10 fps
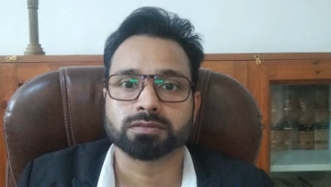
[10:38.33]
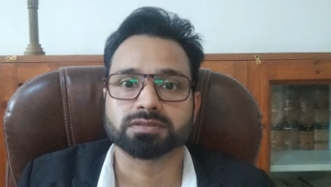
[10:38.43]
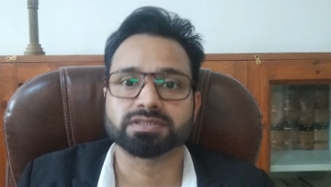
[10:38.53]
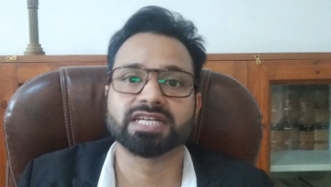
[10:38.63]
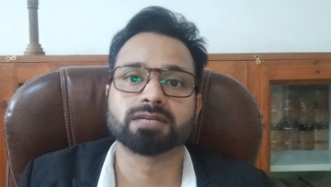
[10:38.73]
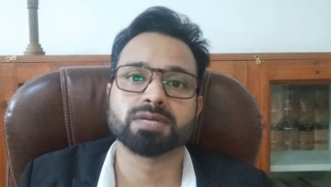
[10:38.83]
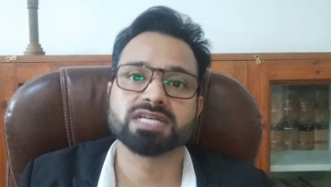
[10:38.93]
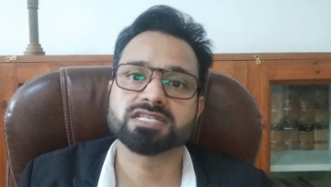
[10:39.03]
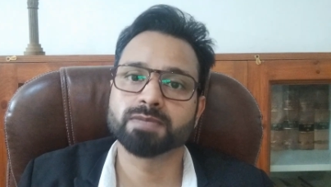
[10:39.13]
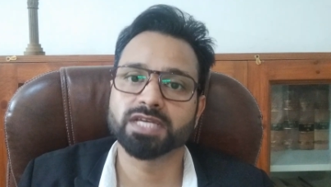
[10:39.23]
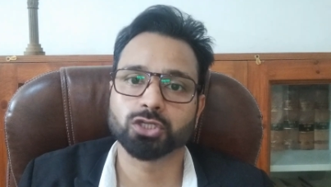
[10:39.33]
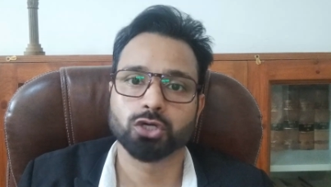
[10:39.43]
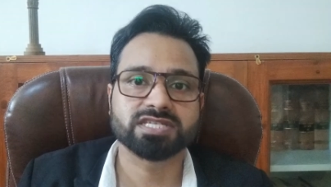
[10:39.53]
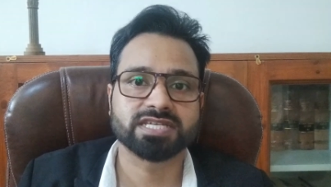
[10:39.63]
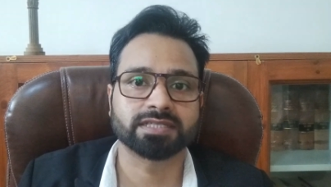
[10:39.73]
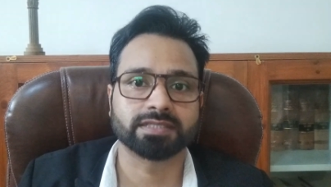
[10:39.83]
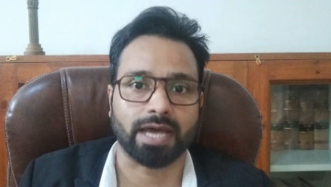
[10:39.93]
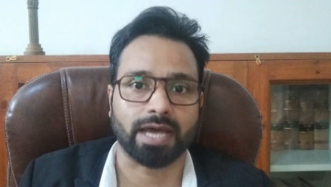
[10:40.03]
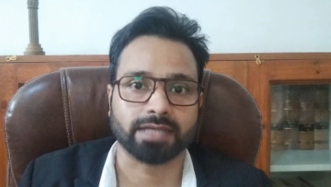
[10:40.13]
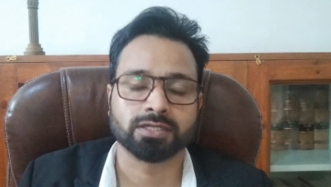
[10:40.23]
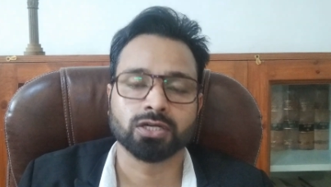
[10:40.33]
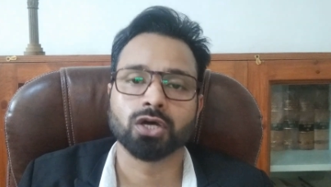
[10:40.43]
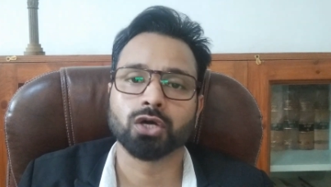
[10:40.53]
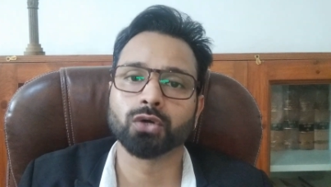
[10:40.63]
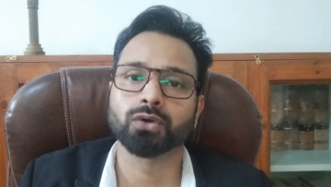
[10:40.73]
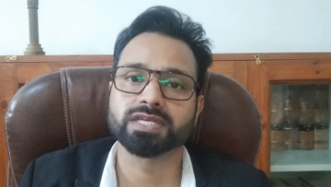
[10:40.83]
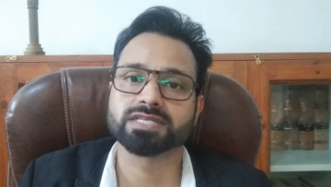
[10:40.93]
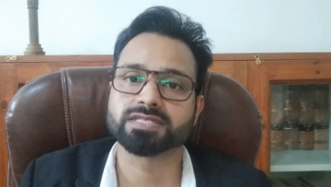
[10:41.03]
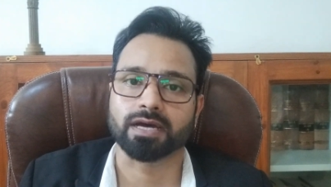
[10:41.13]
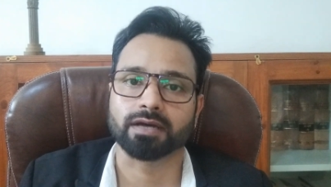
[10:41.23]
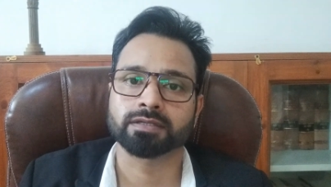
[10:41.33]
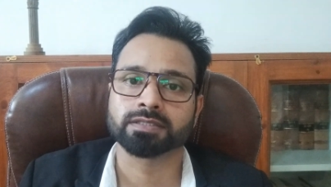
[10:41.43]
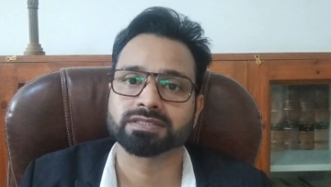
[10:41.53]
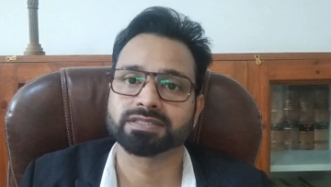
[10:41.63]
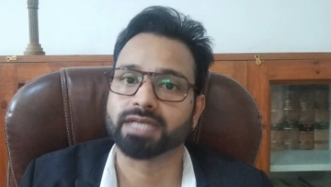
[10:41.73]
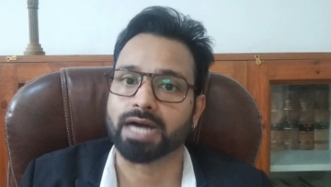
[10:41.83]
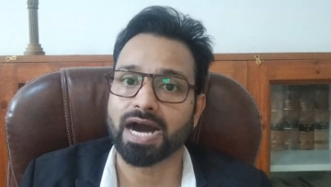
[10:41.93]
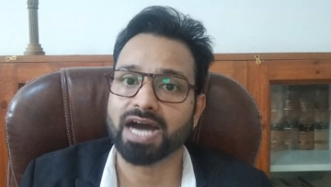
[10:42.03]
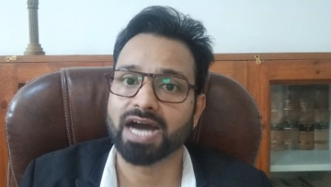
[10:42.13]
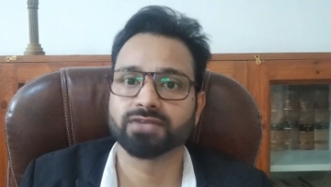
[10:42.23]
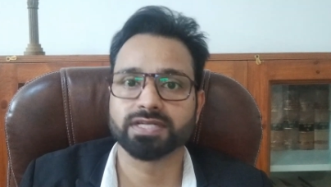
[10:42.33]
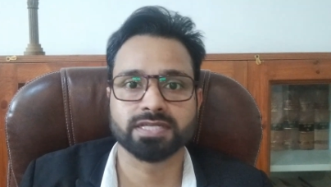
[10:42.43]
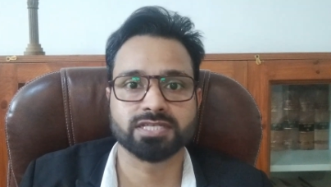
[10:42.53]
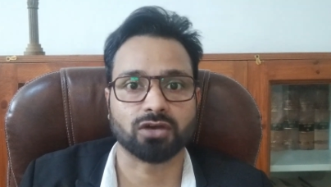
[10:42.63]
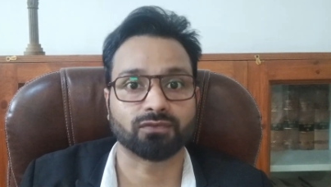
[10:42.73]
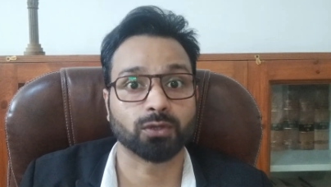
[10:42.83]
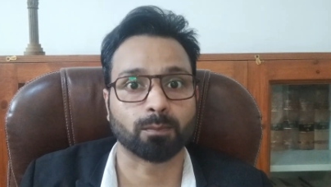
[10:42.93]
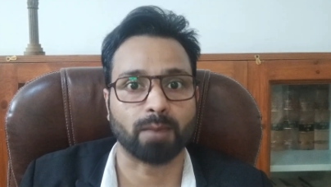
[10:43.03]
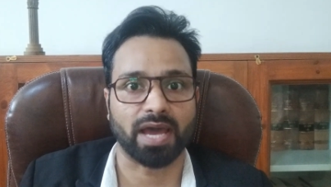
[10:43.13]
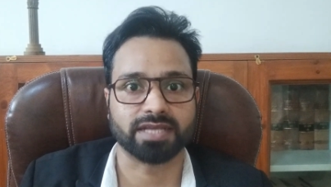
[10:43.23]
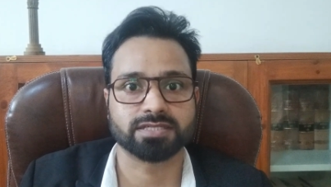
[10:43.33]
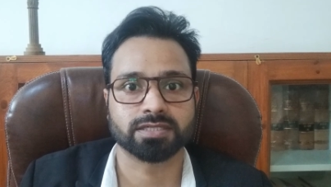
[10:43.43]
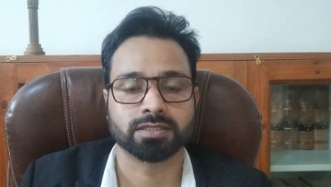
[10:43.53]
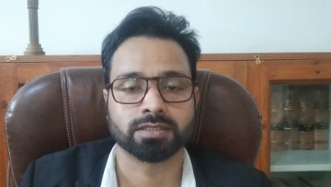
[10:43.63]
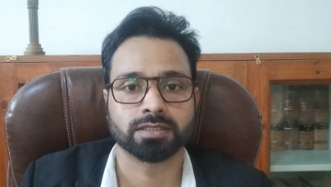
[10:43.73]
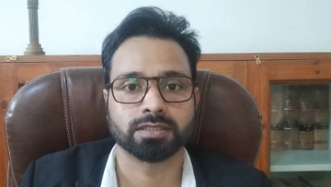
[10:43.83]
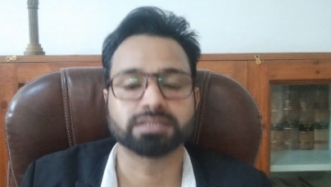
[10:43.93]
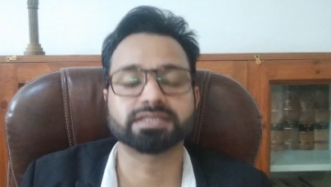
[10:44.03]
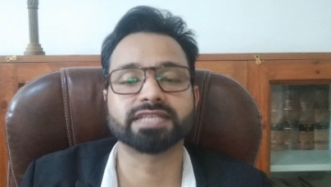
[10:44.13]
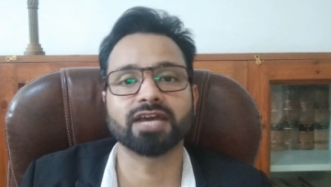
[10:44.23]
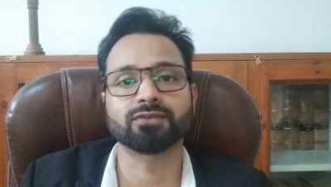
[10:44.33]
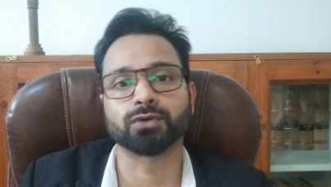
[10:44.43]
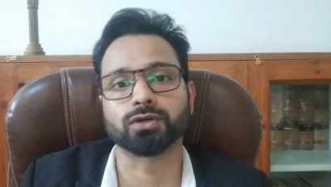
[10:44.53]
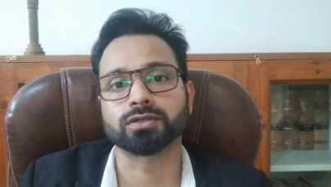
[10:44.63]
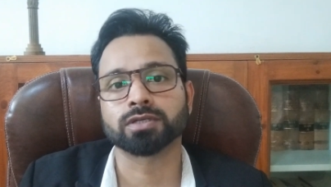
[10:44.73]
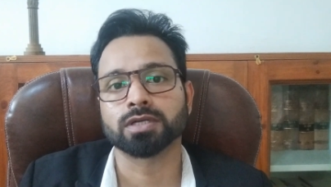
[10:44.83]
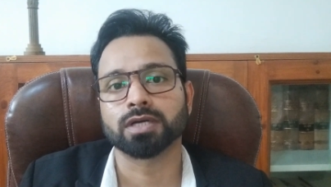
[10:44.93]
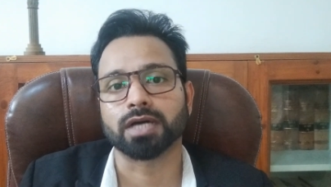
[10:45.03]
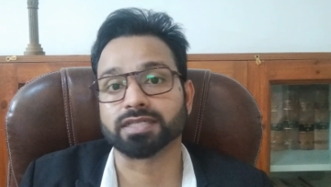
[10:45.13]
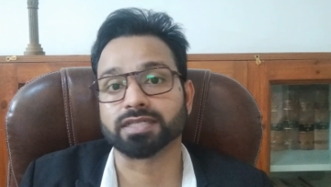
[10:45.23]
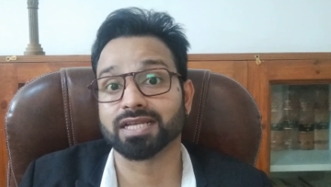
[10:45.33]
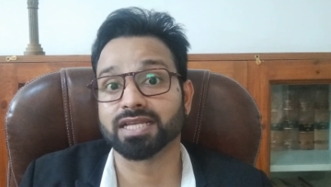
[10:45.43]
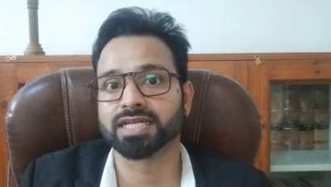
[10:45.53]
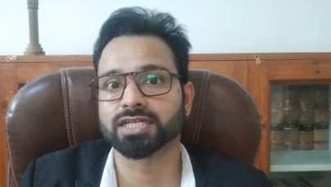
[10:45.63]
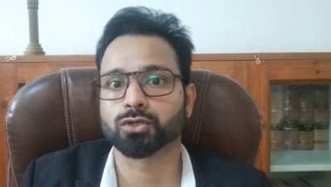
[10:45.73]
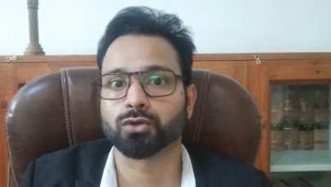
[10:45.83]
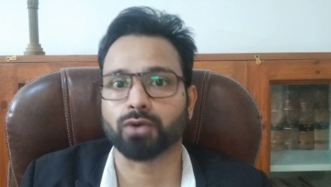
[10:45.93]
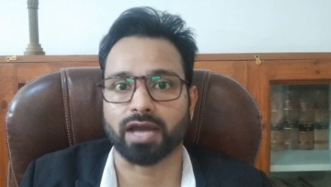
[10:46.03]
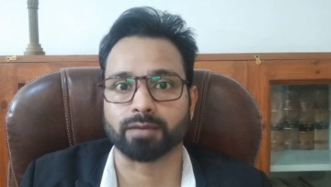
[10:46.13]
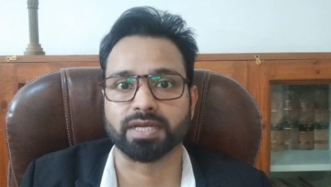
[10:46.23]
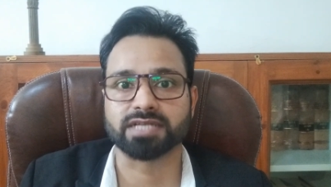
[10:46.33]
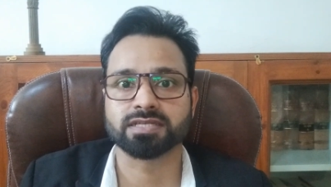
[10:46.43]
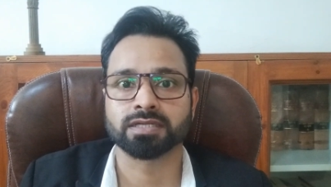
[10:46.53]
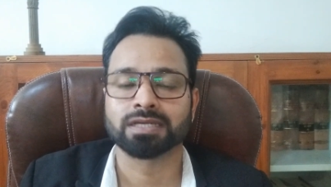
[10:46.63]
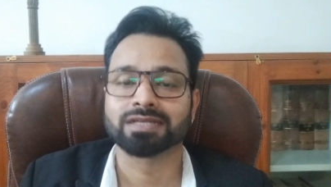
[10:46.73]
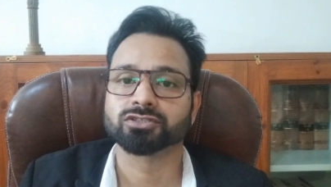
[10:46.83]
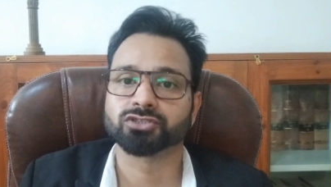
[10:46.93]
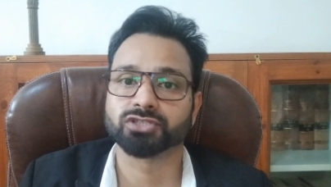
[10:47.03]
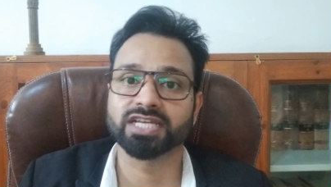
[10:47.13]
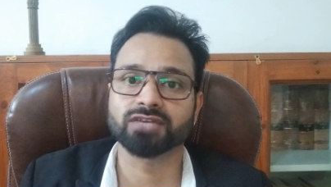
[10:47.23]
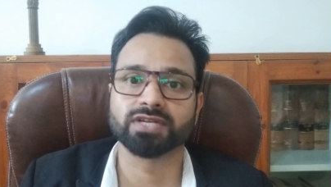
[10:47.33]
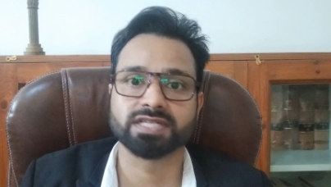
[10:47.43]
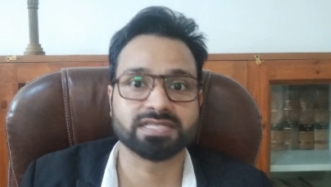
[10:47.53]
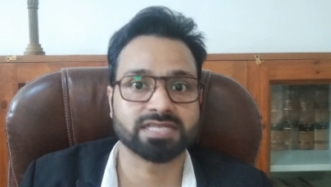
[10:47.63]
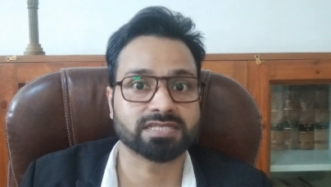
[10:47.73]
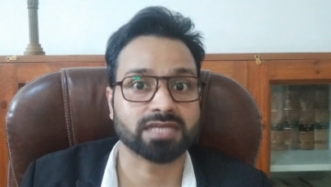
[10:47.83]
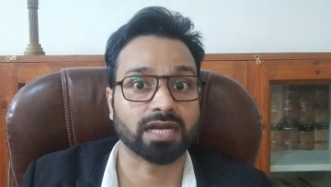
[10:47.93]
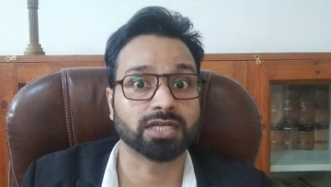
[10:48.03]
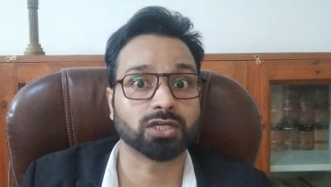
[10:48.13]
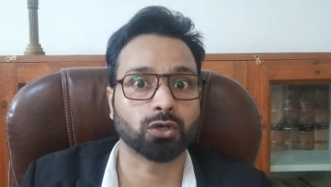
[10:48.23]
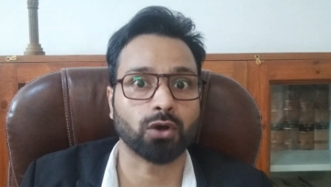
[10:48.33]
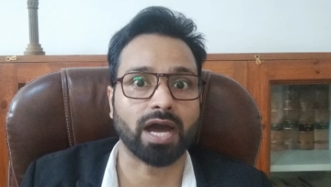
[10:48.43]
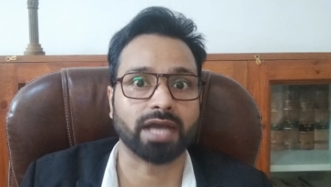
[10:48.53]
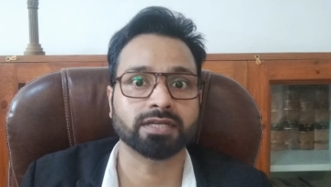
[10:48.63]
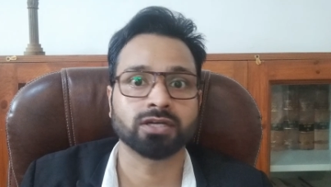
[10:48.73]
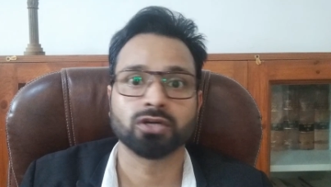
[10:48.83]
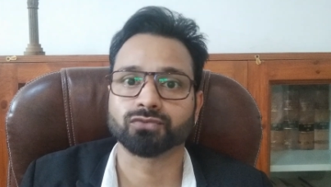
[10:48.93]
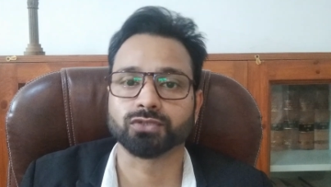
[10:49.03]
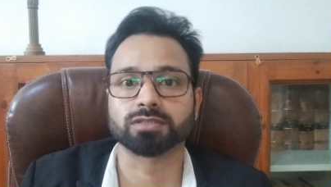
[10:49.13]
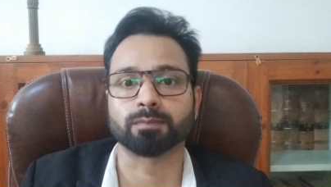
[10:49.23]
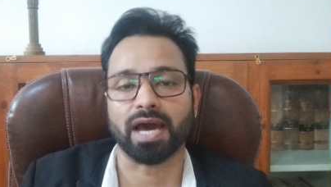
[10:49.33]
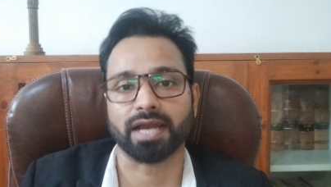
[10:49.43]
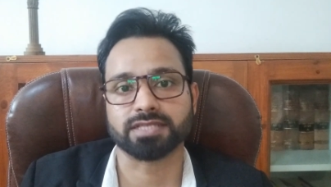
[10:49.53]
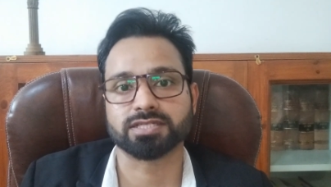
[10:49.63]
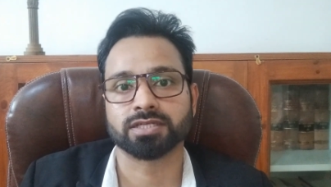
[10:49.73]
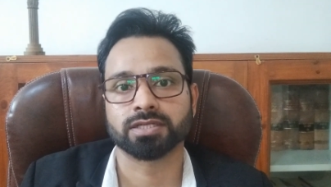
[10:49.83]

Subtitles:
There must be a question that who is the eyewitness of your marriage. Therefore, under legal requirements, 3 witnesses are required for the marriage,